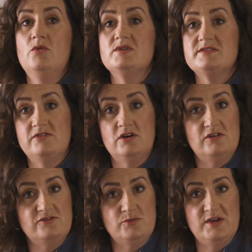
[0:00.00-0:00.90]
was
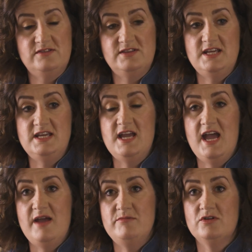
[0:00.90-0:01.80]
involved with the
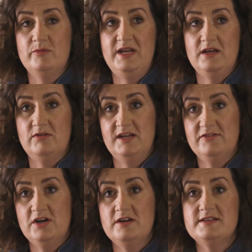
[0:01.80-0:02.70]
European Creative
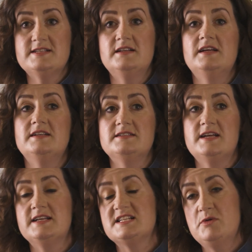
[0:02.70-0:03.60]
Council and
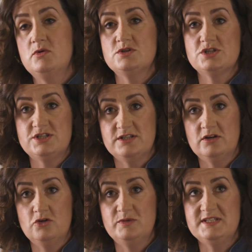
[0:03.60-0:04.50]
had exposure to the
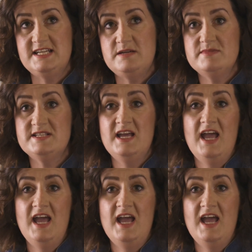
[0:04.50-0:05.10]
global teams.